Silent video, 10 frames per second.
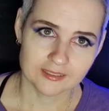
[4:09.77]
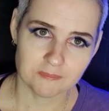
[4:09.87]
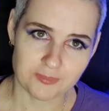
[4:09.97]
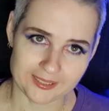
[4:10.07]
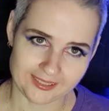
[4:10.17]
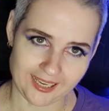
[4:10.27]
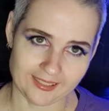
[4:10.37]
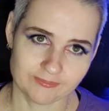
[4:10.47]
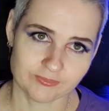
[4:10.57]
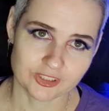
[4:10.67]
But yeah,
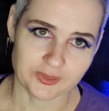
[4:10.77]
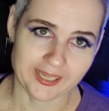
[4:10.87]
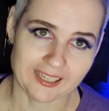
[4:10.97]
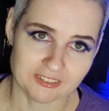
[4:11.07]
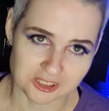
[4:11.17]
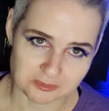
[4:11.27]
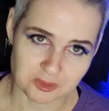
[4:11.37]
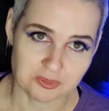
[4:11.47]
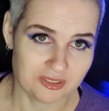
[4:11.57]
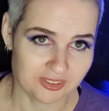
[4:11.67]
so I have a lot more
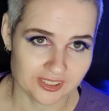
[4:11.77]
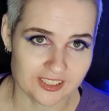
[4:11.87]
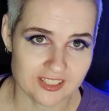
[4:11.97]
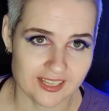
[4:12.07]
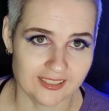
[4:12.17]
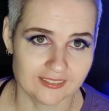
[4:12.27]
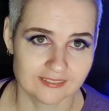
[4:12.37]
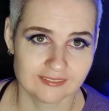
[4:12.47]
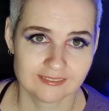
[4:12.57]
privilege than